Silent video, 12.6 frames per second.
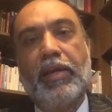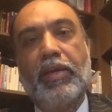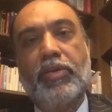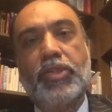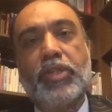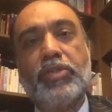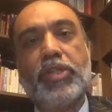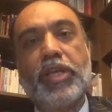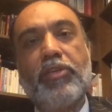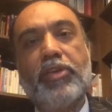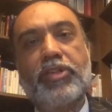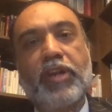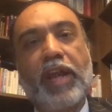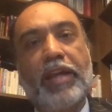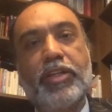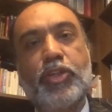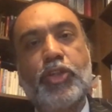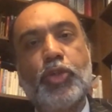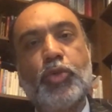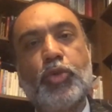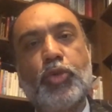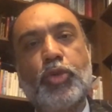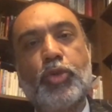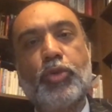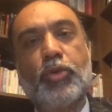sincerest gratitude
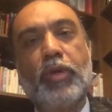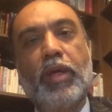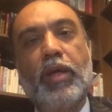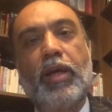to